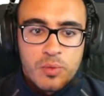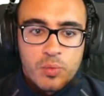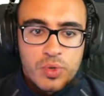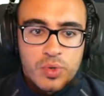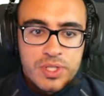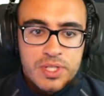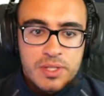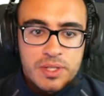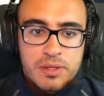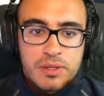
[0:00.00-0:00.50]

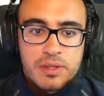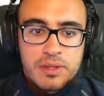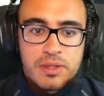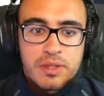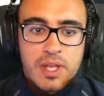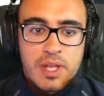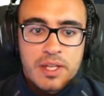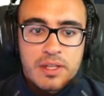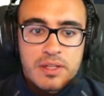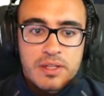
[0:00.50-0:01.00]
which
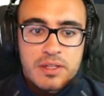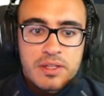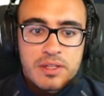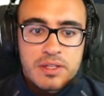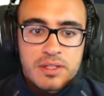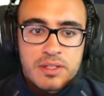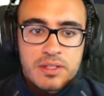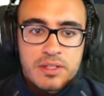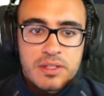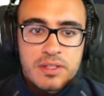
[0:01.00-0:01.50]
that
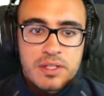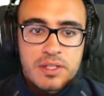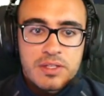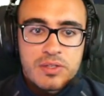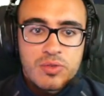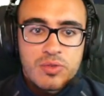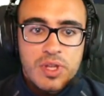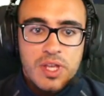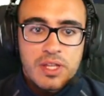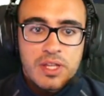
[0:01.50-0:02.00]
needs
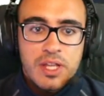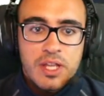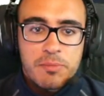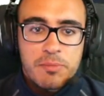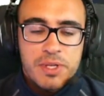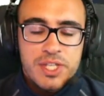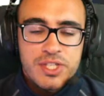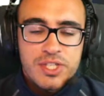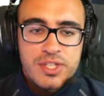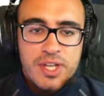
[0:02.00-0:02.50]
to take that
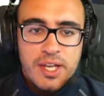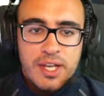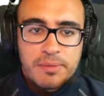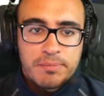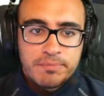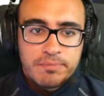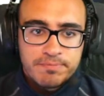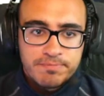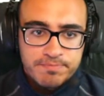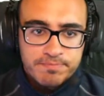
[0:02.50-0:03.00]
much time.
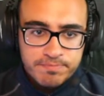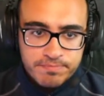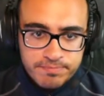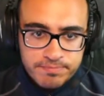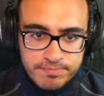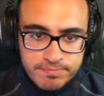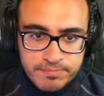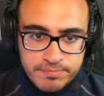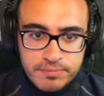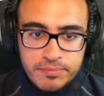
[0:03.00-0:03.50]

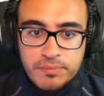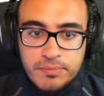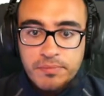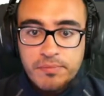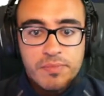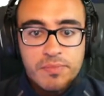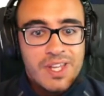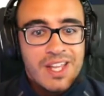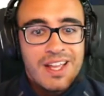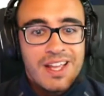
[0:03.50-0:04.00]

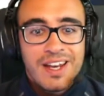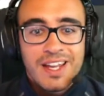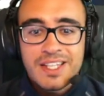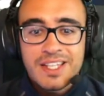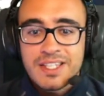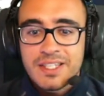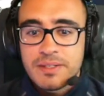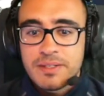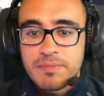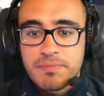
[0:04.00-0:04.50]

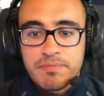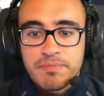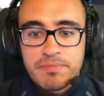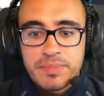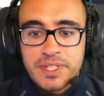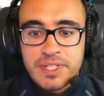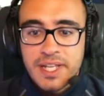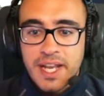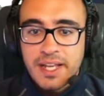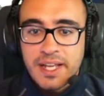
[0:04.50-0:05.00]
Let's
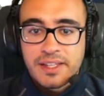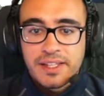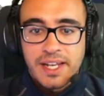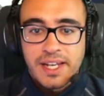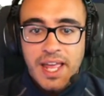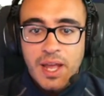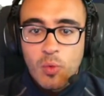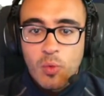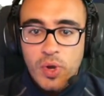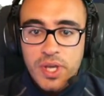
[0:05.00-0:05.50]
select the
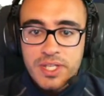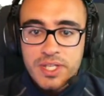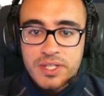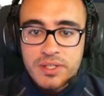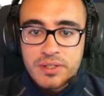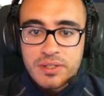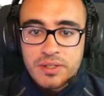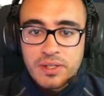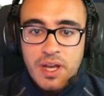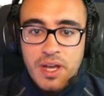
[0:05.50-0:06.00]

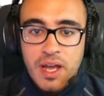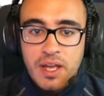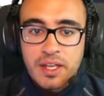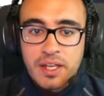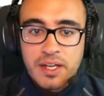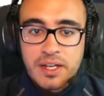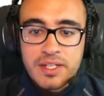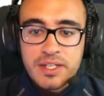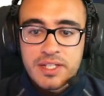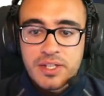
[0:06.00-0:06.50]
language.
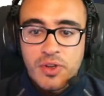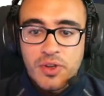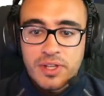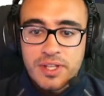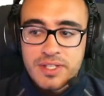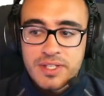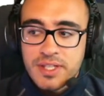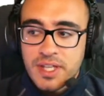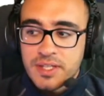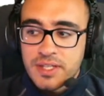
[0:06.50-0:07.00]
English United
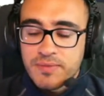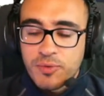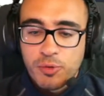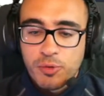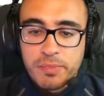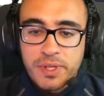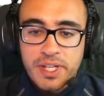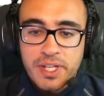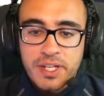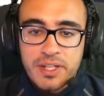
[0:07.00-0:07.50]
States for
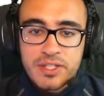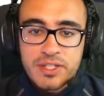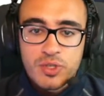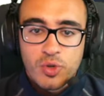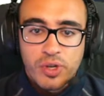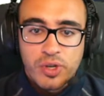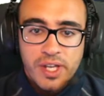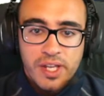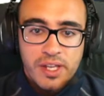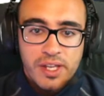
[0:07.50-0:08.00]
me, it's
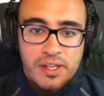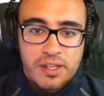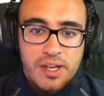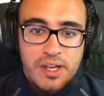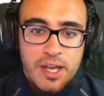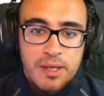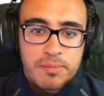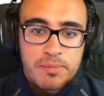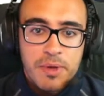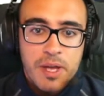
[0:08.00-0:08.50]
okay.
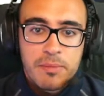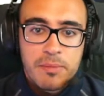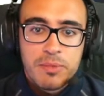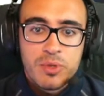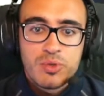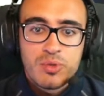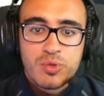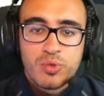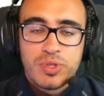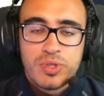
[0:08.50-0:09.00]
I'm
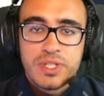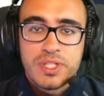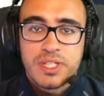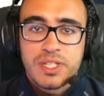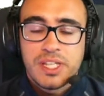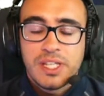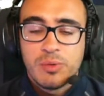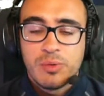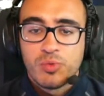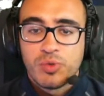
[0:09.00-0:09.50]
used to this
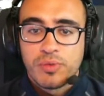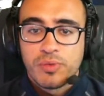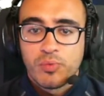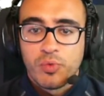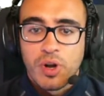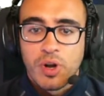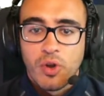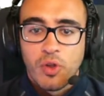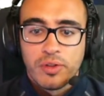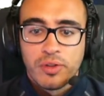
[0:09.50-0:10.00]
keyboard
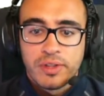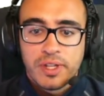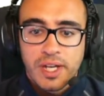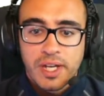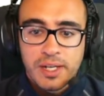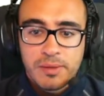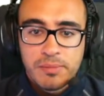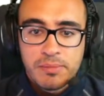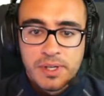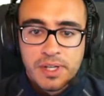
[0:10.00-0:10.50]
for a long
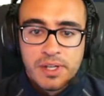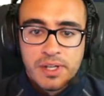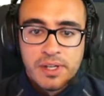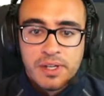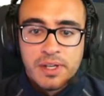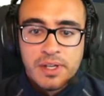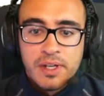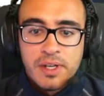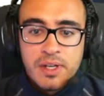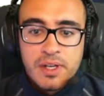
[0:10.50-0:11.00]
time,
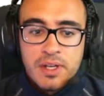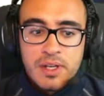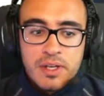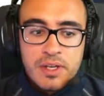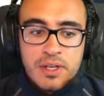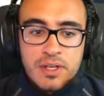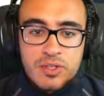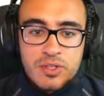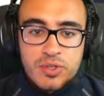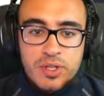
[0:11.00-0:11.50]

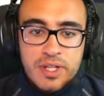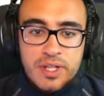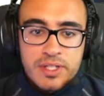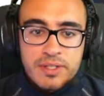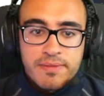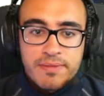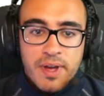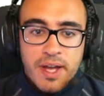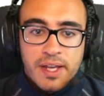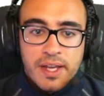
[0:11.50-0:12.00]
so that's
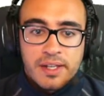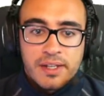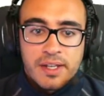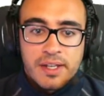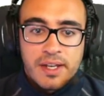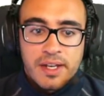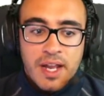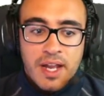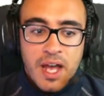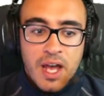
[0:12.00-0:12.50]
fine.
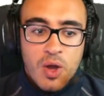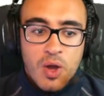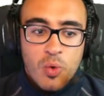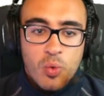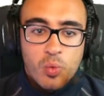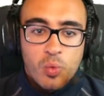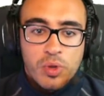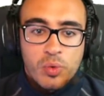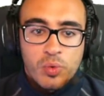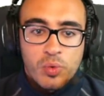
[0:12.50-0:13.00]
Now
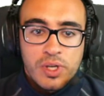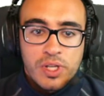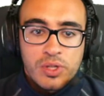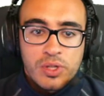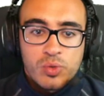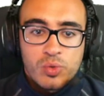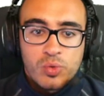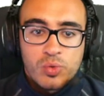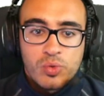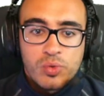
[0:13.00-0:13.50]
we will need
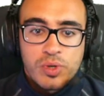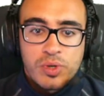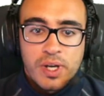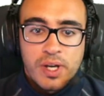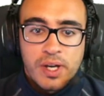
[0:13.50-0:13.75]
to